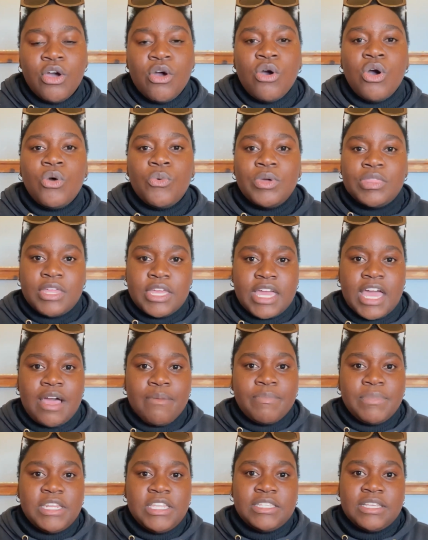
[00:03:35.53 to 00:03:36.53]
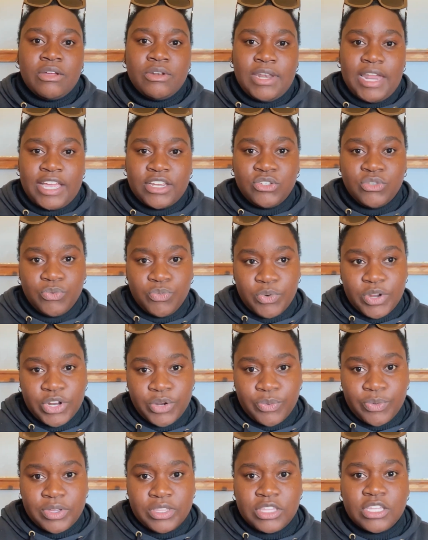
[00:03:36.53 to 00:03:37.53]
or with the companies I'd like to
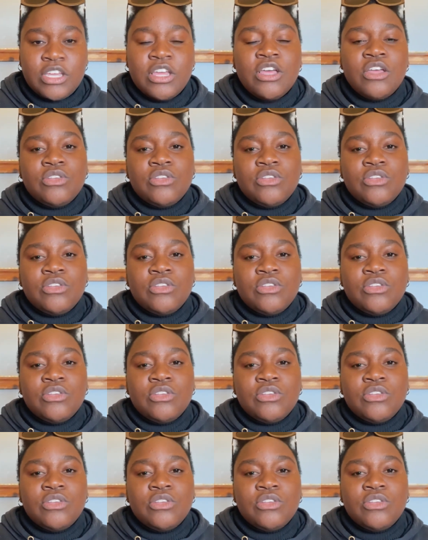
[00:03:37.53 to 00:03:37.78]
work with,